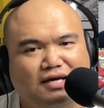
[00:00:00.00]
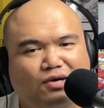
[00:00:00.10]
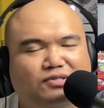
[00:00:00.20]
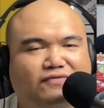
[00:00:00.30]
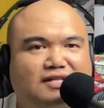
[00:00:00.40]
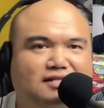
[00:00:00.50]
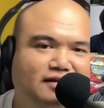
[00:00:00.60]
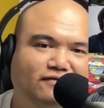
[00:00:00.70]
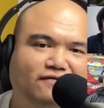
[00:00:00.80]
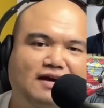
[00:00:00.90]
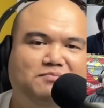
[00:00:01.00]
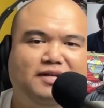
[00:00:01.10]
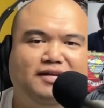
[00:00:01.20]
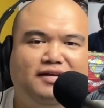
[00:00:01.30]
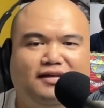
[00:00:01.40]
I was visiting
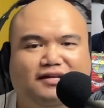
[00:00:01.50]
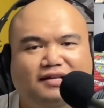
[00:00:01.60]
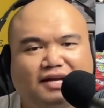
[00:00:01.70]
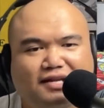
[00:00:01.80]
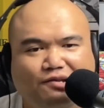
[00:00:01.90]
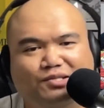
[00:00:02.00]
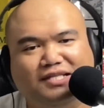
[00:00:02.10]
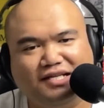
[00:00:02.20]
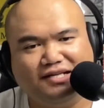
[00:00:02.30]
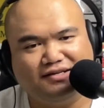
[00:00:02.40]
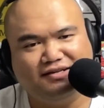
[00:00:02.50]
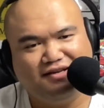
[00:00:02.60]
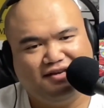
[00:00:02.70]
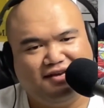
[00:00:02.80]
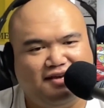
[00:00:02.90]
family in New Zealand
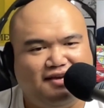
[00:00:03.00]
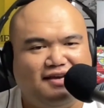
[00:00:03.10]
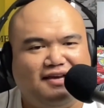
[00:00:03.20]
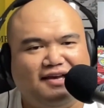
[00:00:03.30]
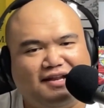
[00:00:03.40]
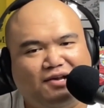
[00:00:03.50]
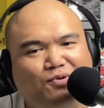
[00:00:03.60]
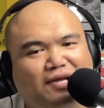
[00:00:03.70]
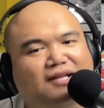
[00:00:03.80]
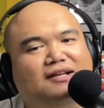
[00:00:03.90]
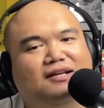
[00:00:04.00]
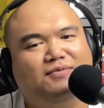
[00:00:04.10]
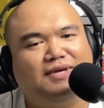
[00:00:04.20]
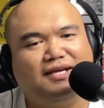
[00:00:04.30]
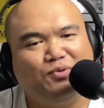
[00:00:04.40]
and I went
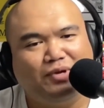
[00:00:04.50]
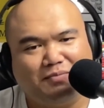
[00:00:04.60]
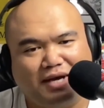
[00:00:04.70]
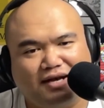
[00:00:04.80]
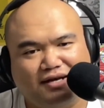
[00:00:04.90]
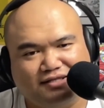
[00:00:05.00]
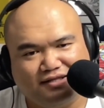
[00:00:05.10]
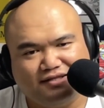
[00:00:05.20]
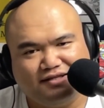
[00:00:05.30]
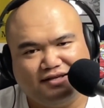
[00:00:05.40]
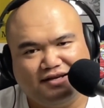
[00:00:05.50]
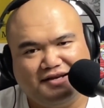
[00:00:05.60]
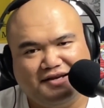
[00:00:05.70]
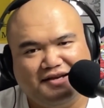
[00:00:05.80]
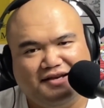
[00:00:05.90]
clubbing with my cousins.
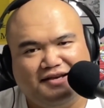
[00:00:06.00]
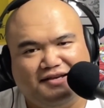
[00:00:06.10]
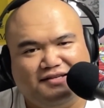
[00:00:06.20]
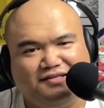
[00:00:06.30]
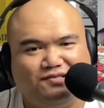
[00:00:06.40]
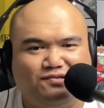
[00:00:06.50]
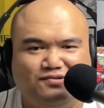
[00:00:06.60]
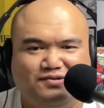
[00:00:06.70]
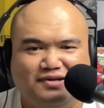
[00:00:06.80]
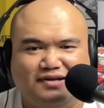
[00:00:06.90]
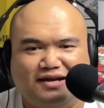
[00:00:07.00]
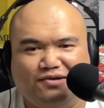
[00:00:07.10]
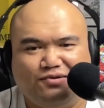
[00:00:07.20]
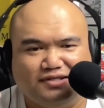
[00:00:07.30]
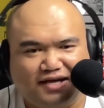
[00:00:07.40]
So I
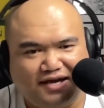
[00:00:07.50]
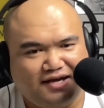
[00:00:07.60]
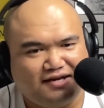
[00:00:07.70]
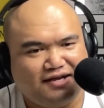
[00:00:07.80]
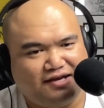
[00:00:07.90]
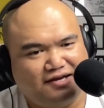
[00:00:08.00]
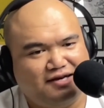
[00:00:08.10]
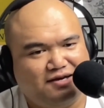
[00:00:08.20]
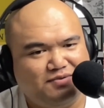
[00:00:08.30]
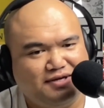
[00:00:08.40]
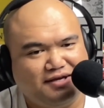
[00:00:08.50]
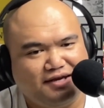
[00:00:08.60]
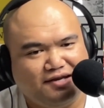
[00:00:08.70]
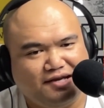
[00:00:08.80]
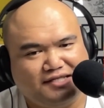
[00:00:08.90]
was at a club
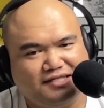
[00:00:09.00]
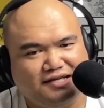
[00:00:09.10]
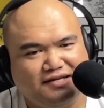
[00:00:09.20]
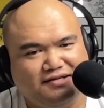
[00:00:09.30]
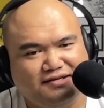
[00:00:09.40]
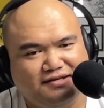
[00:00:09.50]
in New Zealand.